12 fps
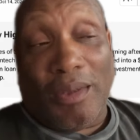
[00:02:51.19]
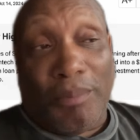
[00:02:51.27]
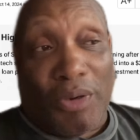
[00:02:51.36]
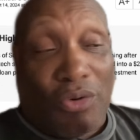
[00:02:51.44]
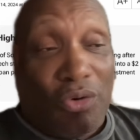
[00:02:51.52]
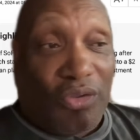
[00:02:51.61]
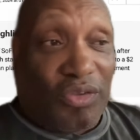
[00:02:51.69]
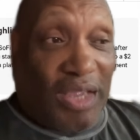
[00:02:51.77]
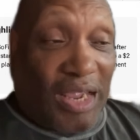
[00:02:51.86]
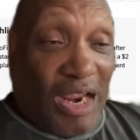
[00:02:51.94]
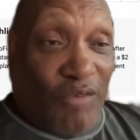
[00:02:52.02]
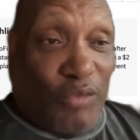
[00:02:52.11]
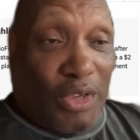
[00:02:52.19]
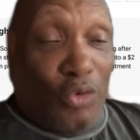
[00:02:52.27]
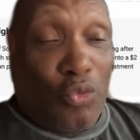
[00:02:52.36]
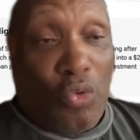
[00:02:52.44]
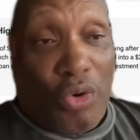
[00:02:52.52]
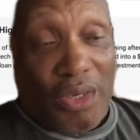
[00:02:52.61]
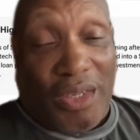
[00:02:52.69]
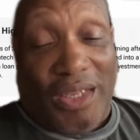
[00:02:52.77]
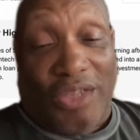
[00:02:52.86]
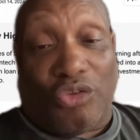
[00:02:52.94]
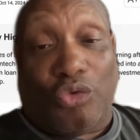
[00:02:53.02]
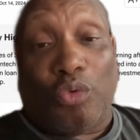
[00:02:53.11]
because every quarter
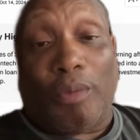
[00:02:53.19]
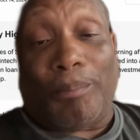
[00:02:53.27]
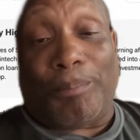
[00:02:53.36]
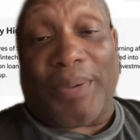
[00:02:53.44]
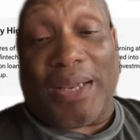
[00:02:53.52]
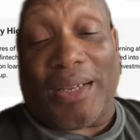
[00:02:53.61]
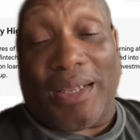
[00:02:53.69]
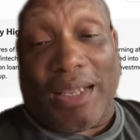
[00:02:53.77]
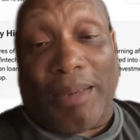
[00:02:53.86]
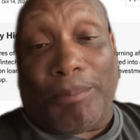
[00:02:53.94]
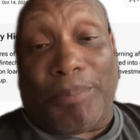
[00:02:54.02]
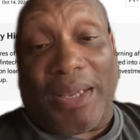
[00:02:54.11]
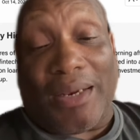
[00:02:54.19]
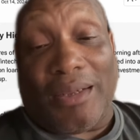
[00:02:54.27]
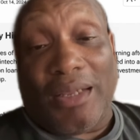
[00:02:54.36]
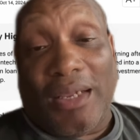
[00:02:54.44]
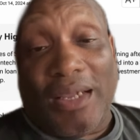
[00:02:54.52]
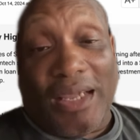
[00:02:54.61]
is doing better and better,